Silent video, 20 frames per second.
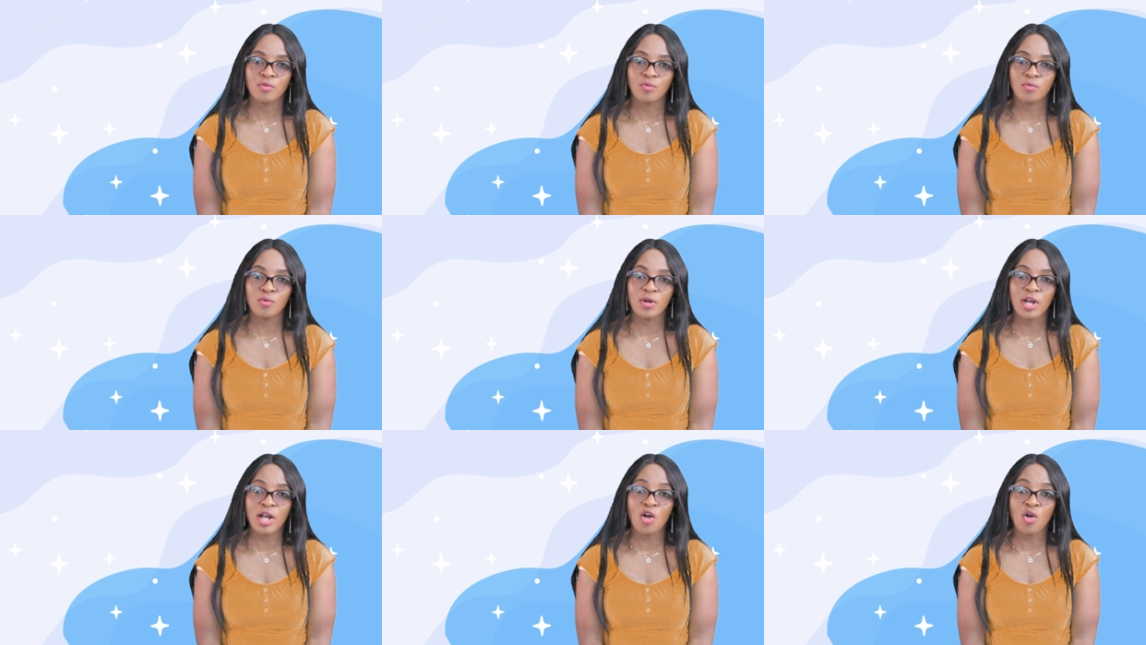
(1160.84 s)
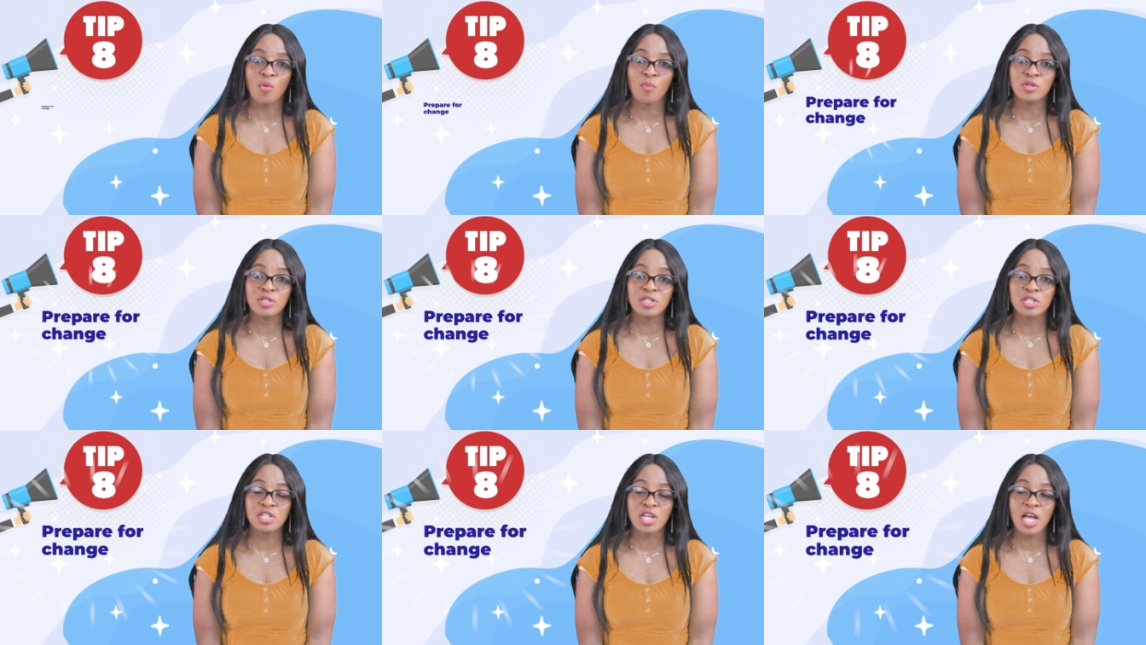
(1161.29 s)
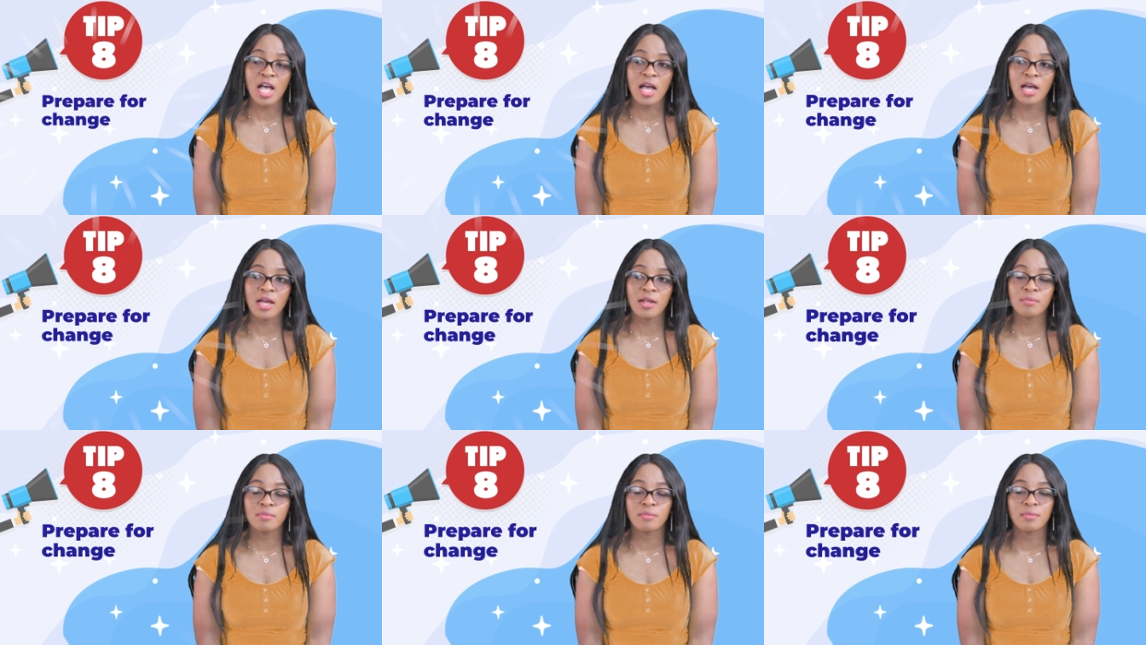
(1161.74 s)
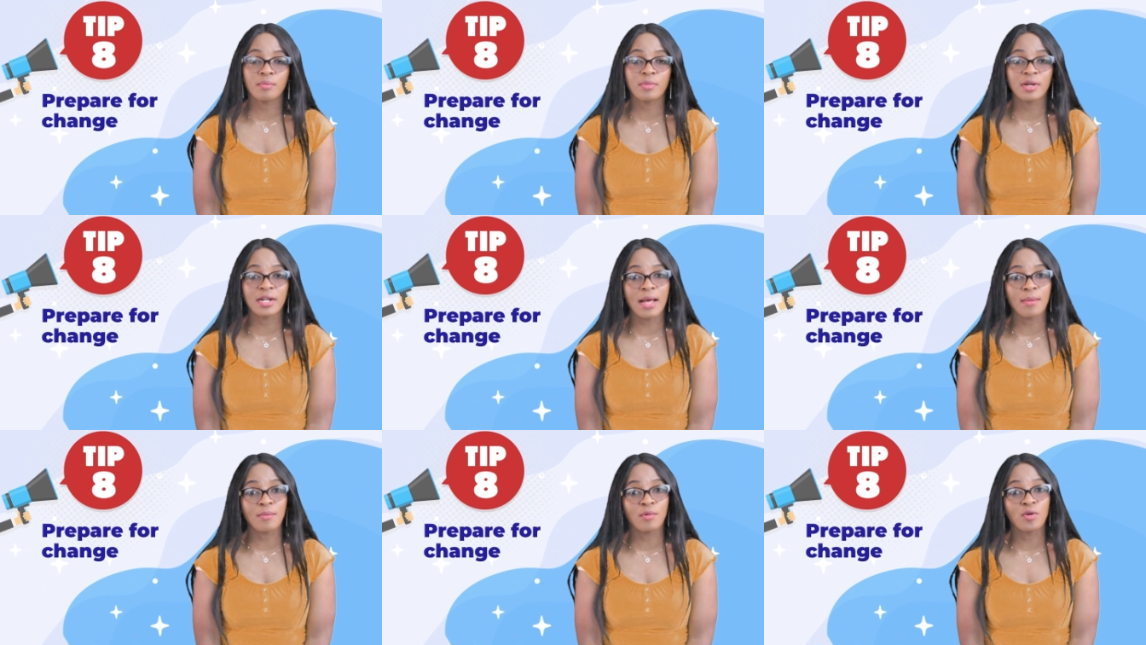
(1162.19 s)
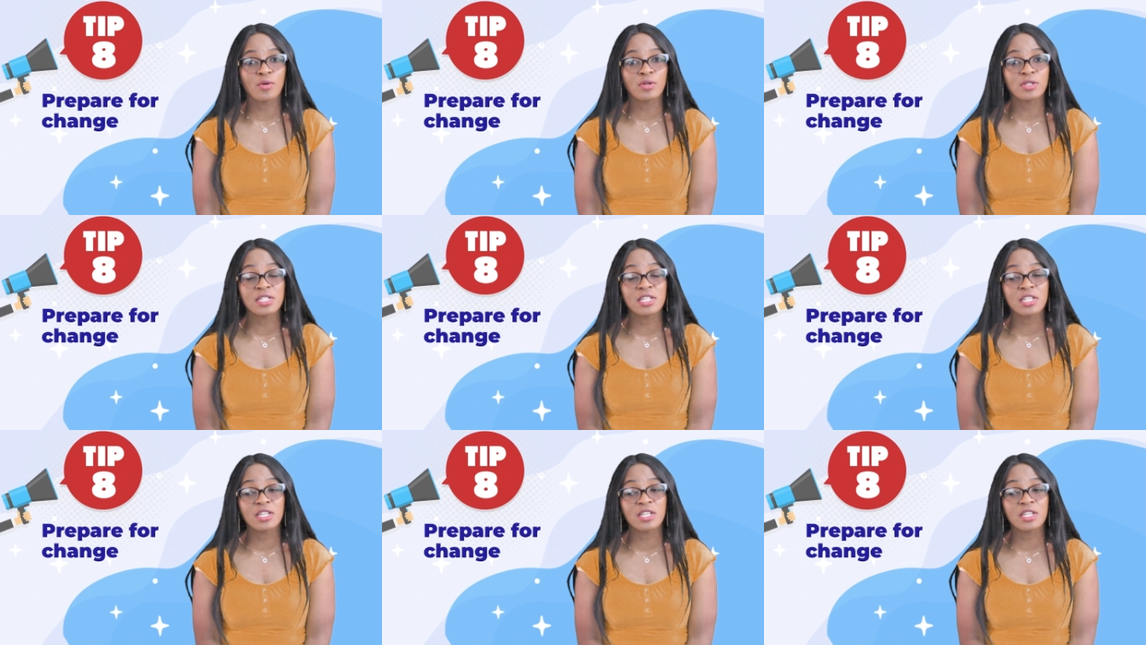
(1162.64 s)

we're almost done, but I'm going to